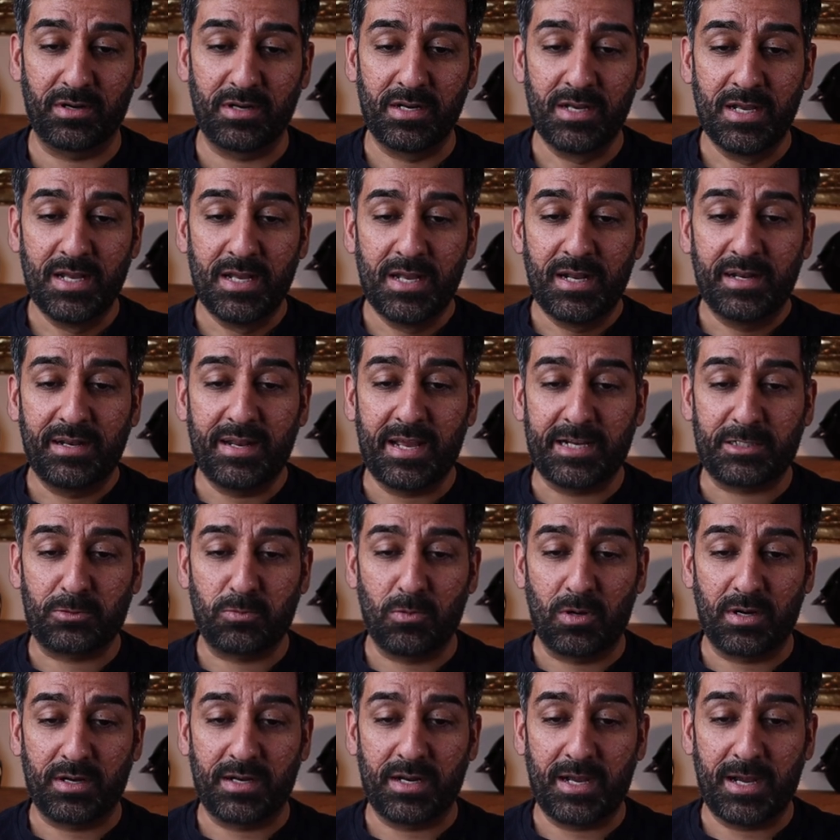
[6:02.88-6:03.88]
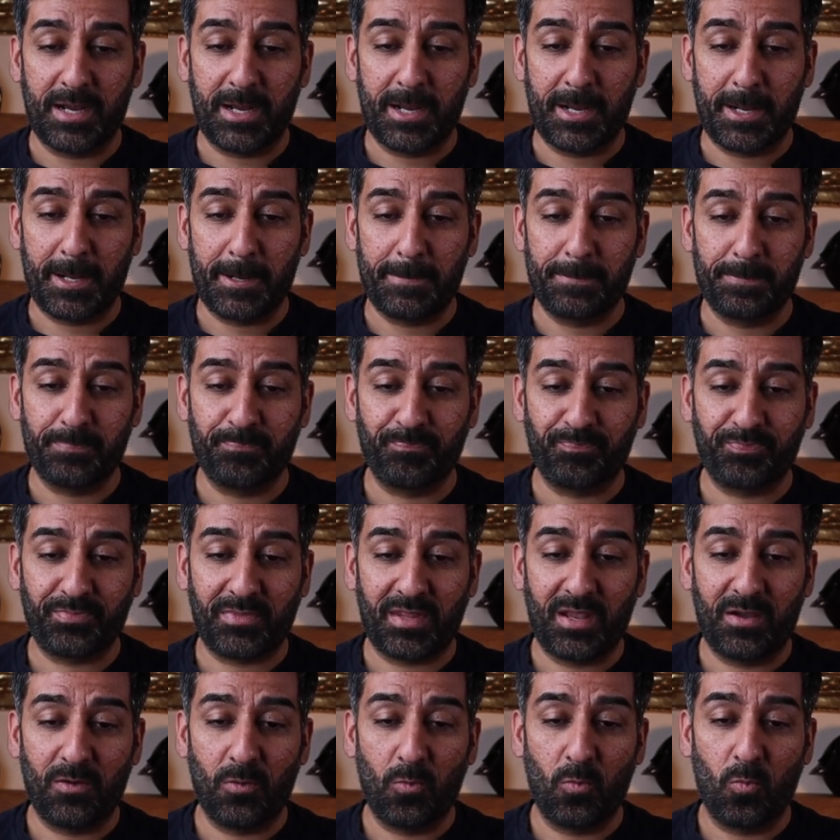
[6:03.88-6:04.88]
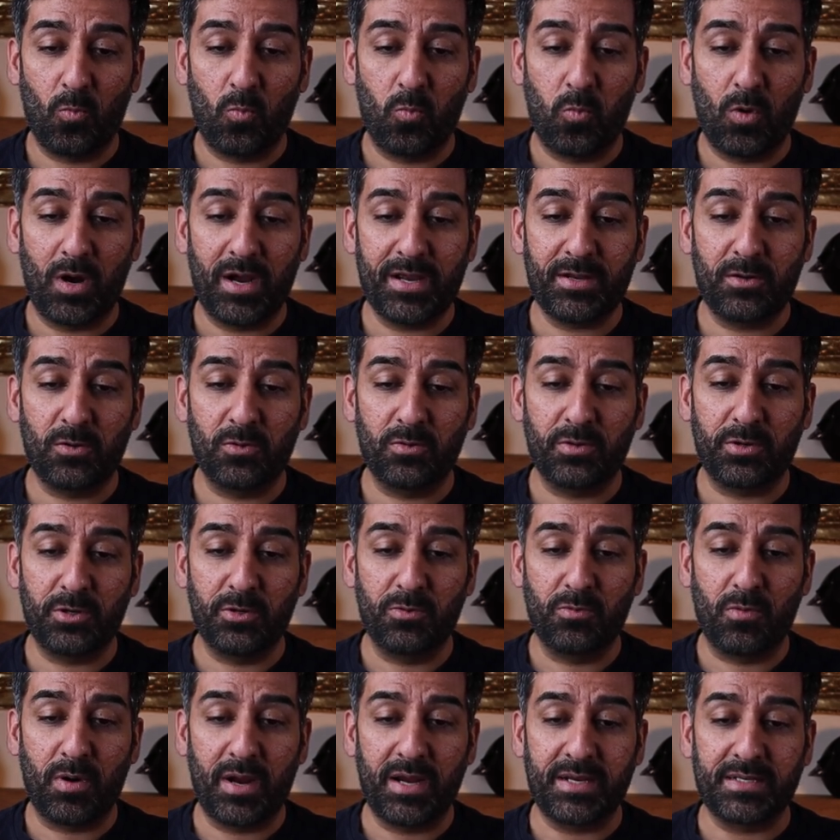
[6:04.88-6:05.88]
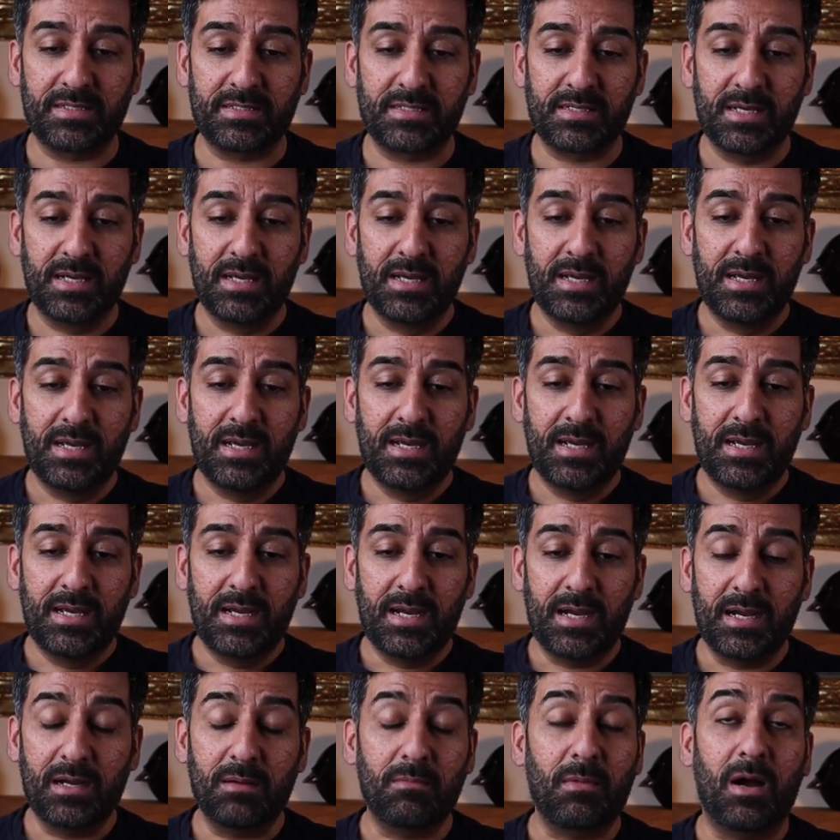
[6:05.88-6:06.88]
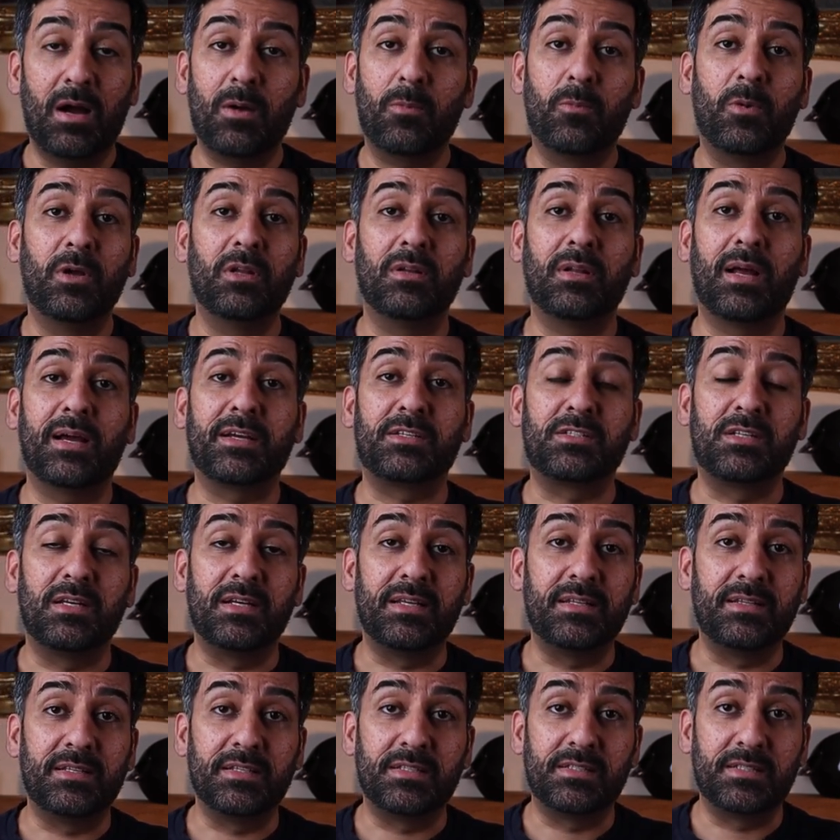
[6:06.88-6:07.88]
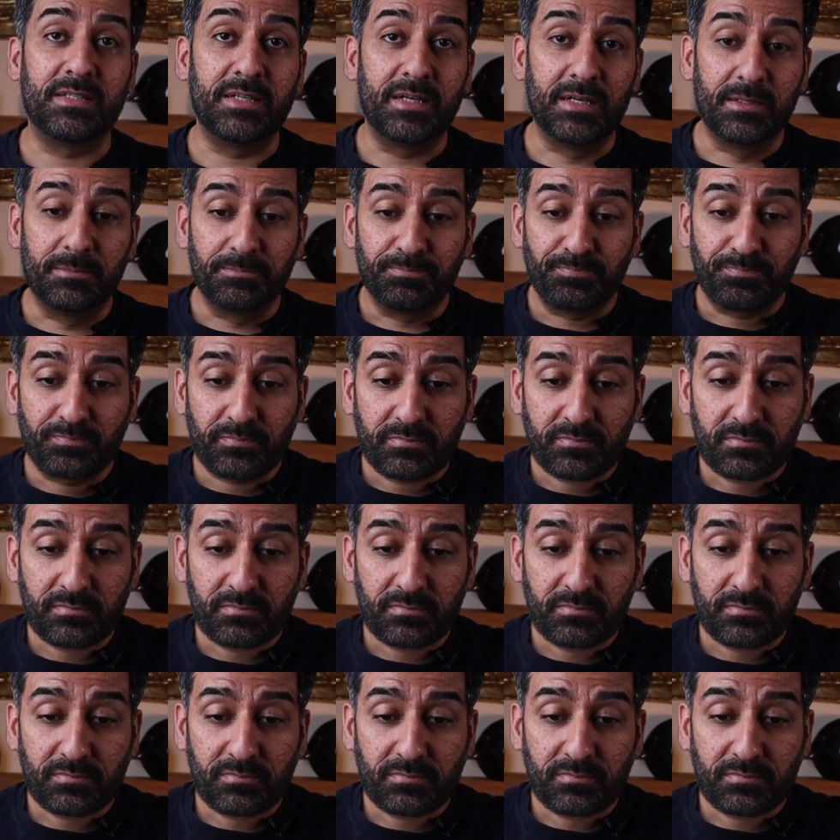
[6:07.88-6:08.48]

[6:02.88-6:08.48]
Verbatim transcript: on next one um, why don't you race uh, i will actually this year